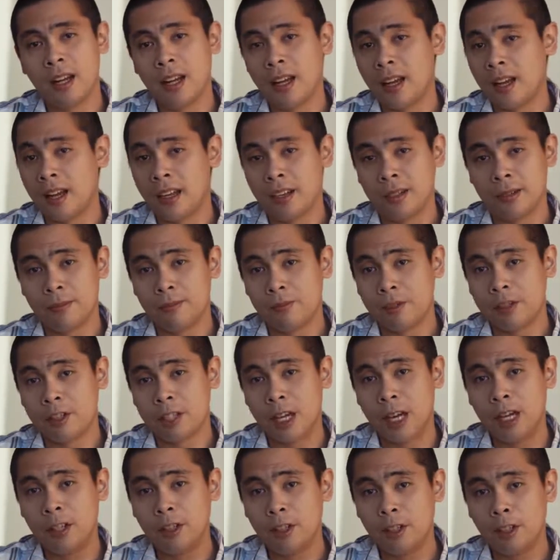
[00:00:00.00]
and
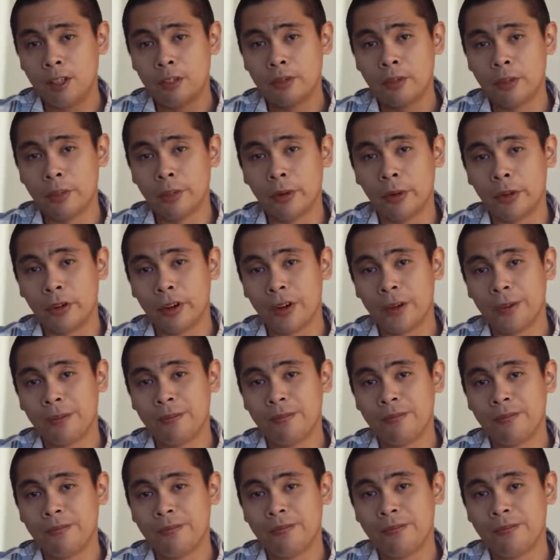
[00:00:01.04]
stay tuned for more.